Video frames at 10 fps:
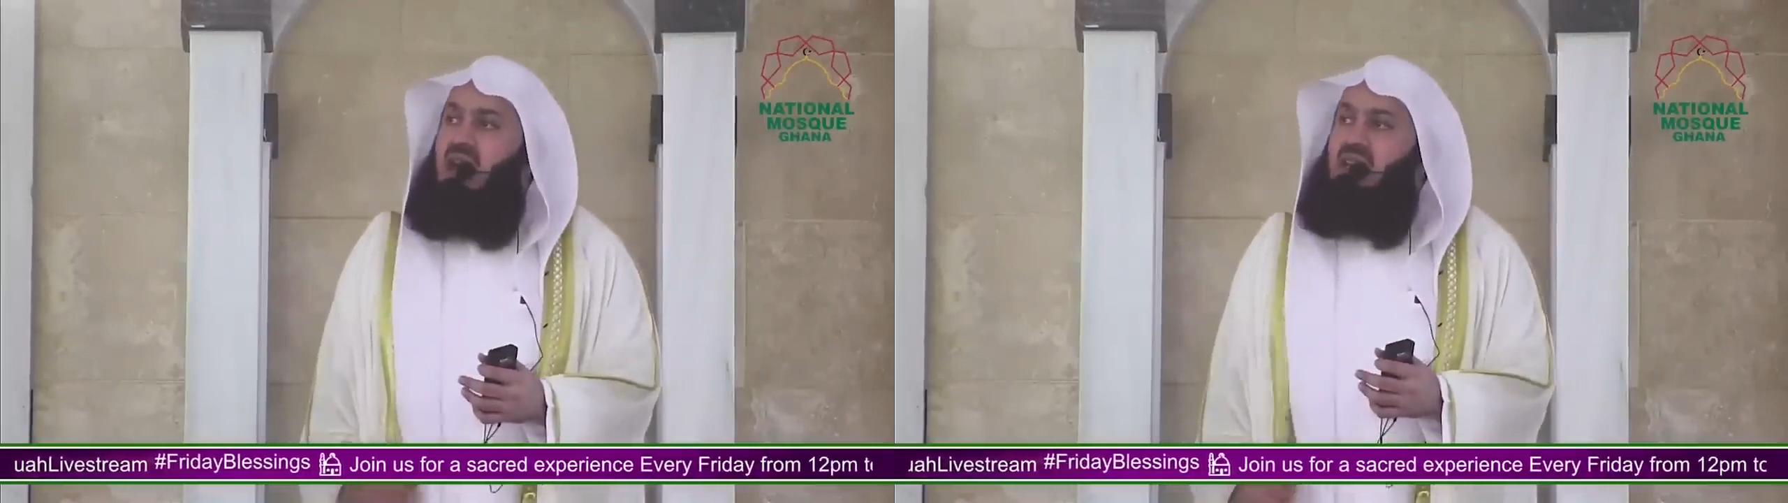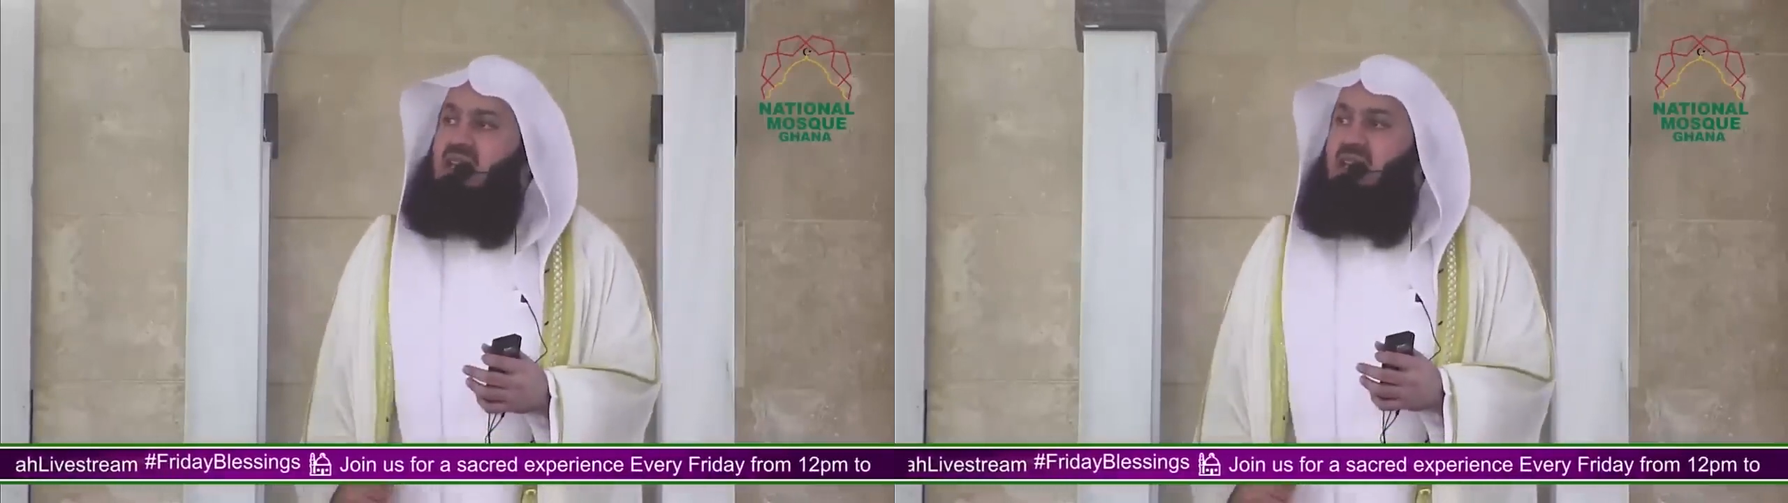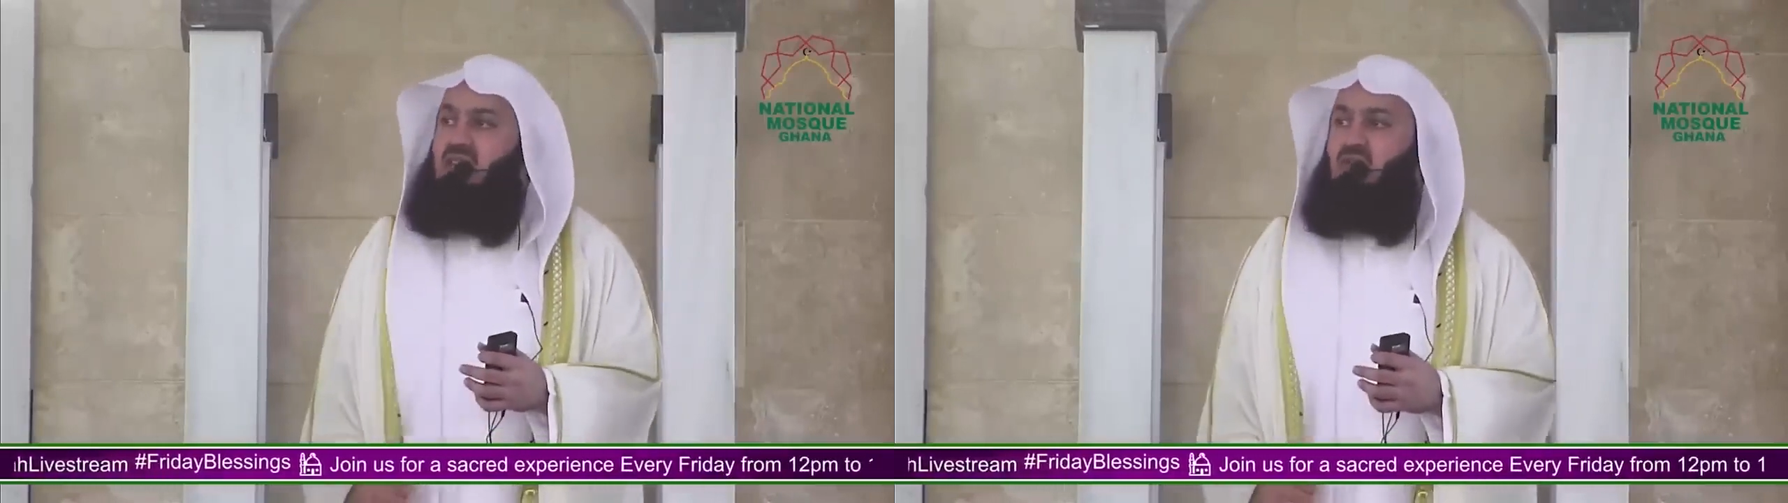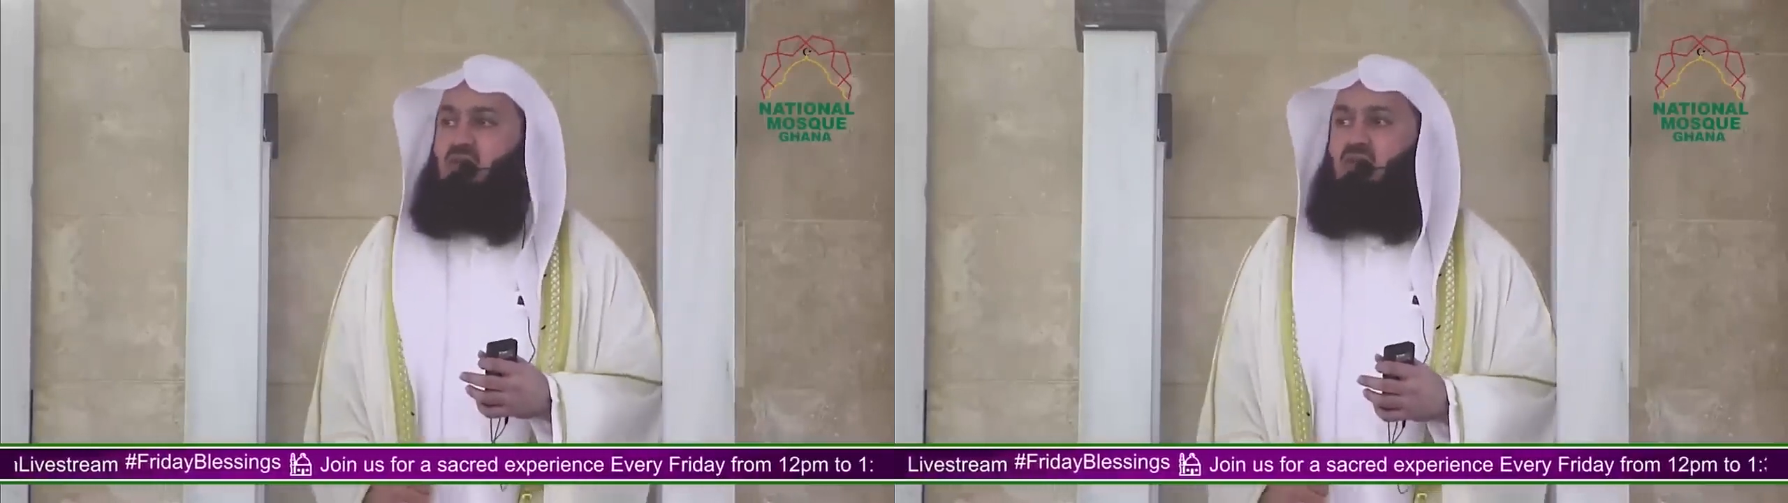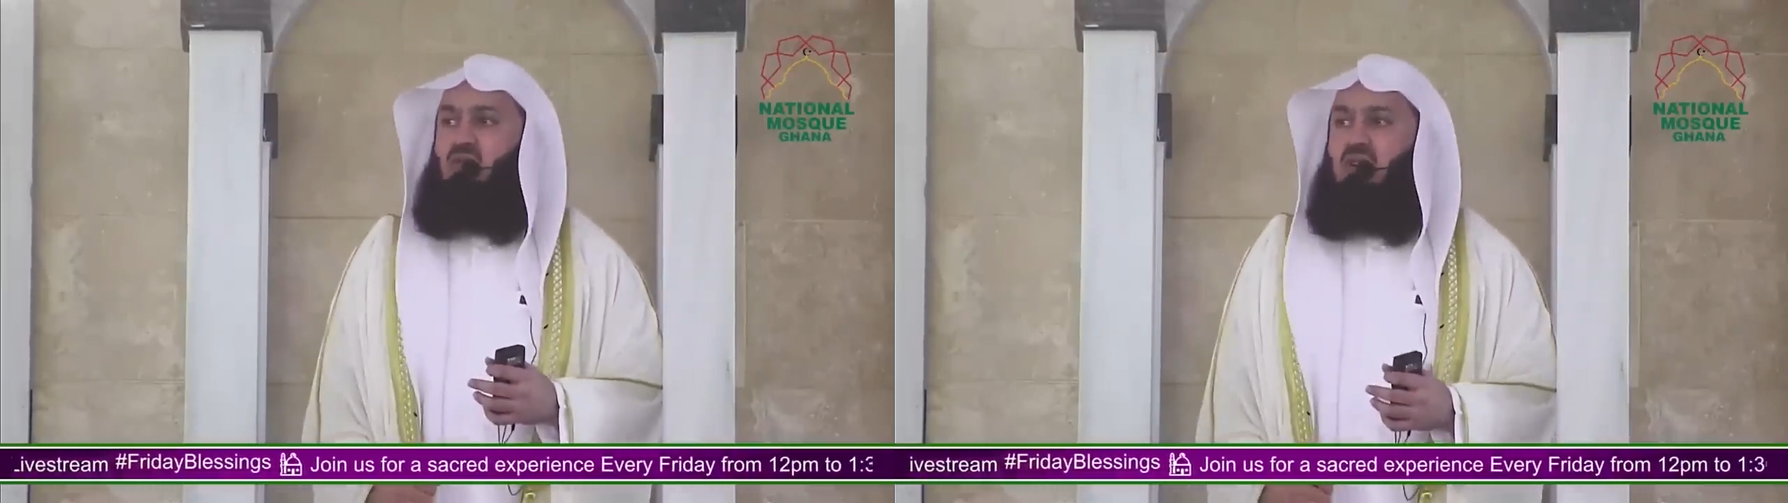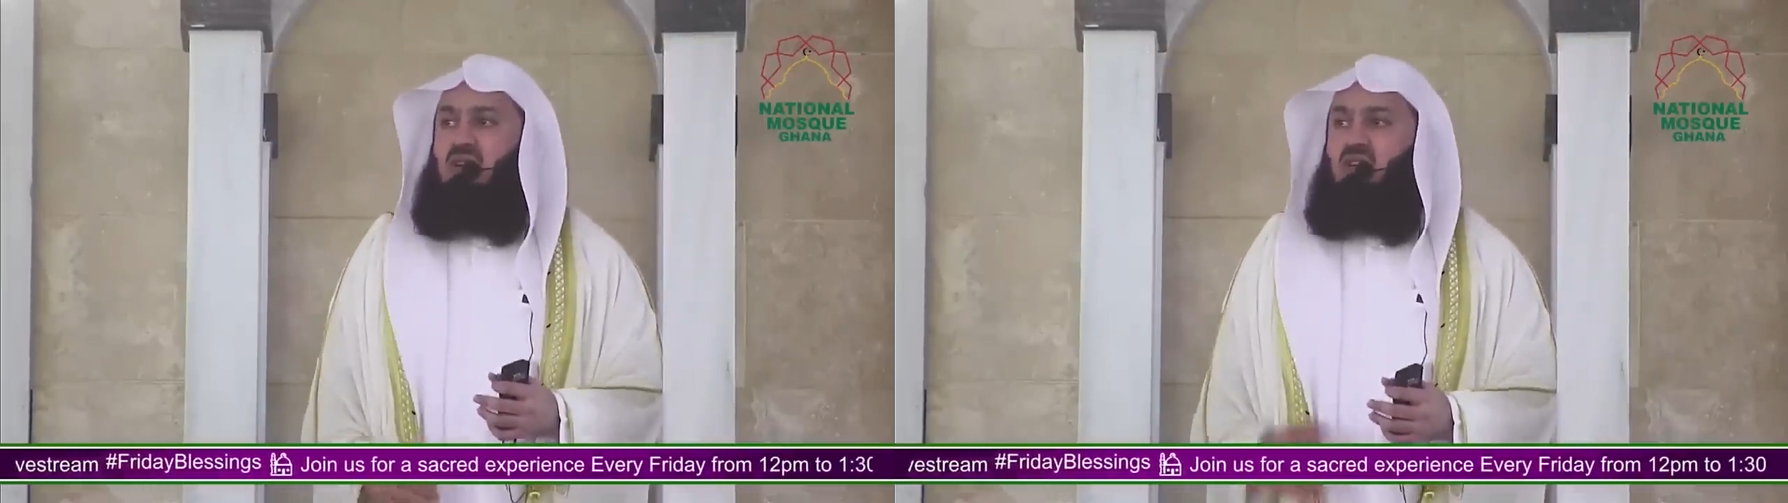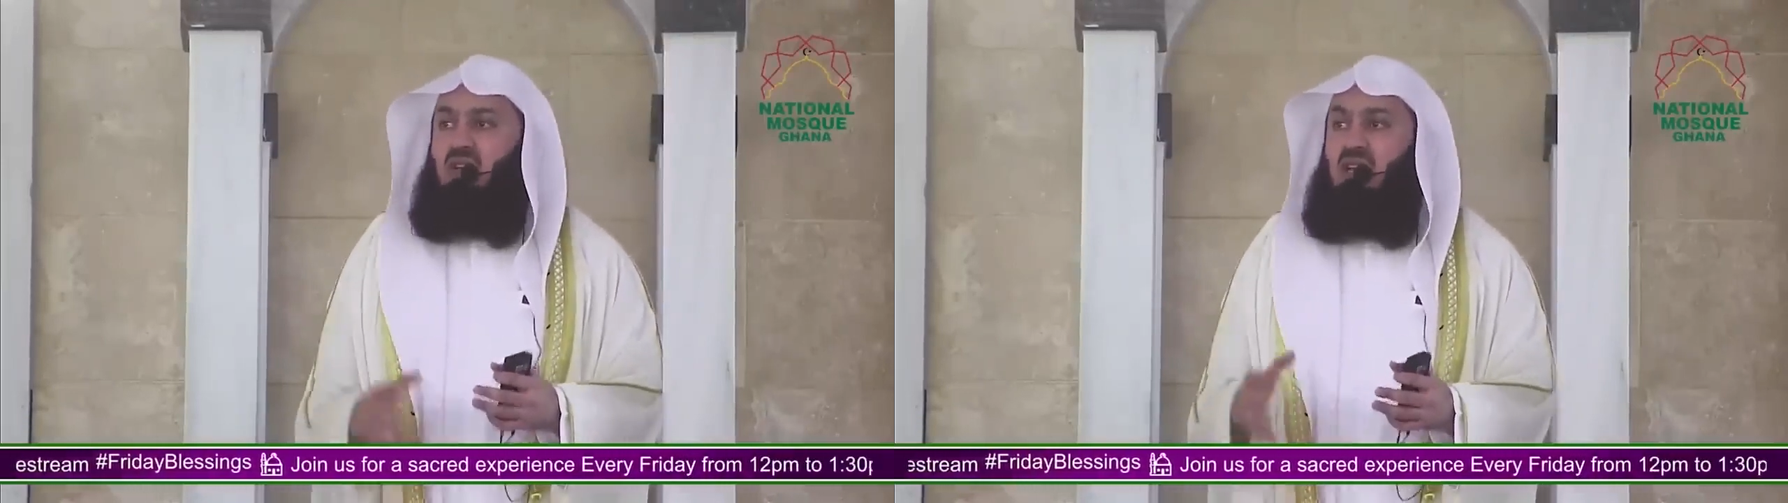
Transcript: I need to